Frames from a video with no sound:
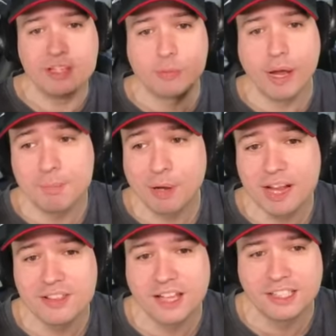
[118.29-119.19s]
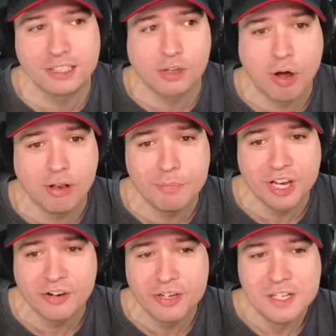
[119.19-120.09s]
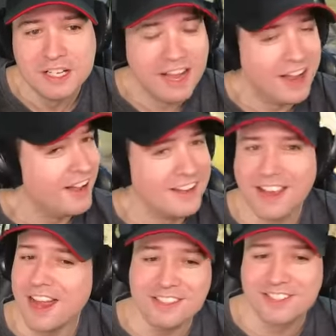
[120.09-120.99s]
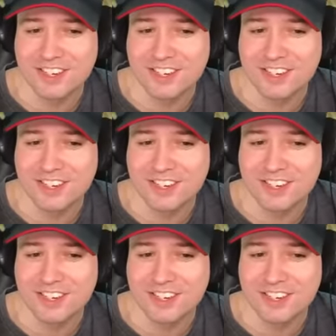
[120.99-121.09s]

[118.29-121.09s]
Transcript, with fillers: He's right behind that little column there, and uh, it's